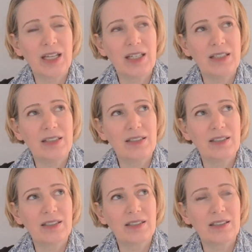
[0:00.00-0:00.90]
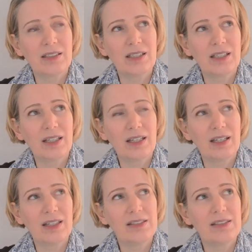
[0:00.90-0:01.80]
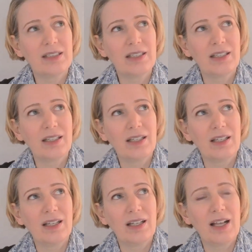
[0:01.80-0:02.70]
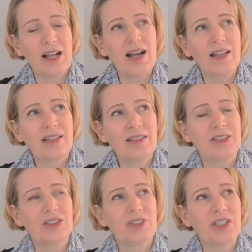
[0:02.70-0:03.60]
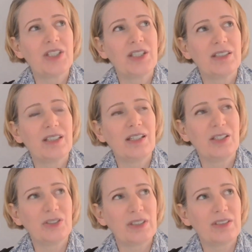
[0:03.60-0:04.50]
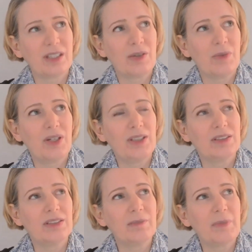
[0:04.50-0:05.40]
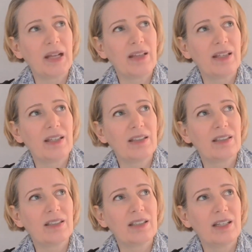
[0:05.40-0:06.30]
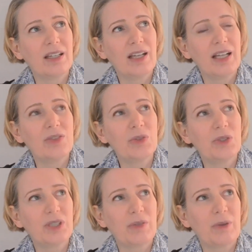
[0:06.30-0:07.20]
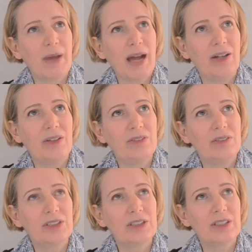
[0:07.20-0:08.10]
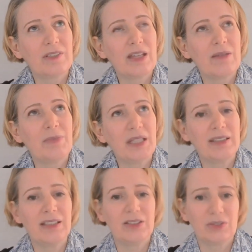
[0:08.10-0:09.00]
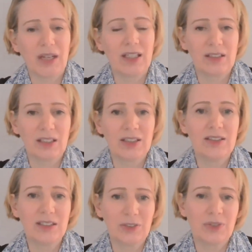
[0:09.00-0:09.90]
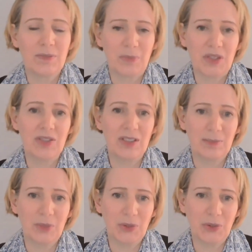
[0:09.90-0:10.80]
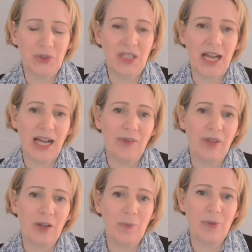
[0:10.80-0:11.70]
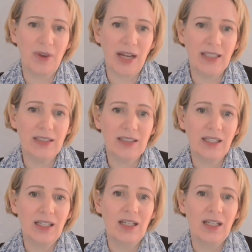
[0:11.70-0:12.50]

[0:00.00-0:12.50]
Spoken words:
is, and I think discretion is an interesting one, but I think it's also about the ability to recognize different business models and how they operate.